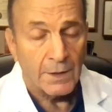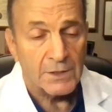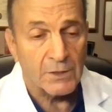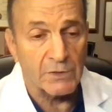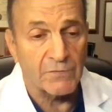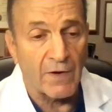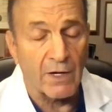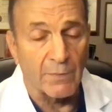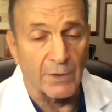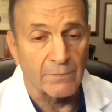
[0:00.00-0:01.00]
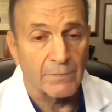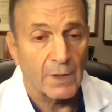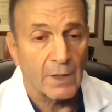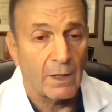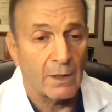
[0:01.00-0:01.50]
So it's variable.
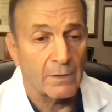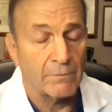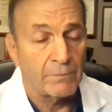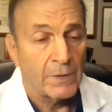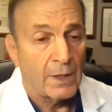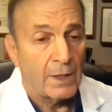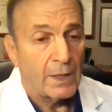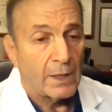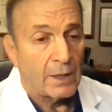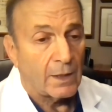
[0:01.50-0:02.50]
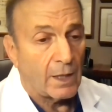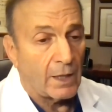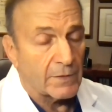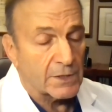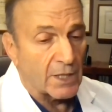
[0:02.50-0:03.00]

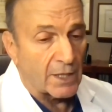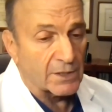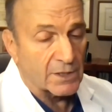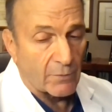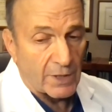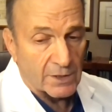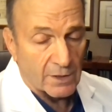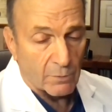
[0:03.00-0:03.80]
In the studies that we did,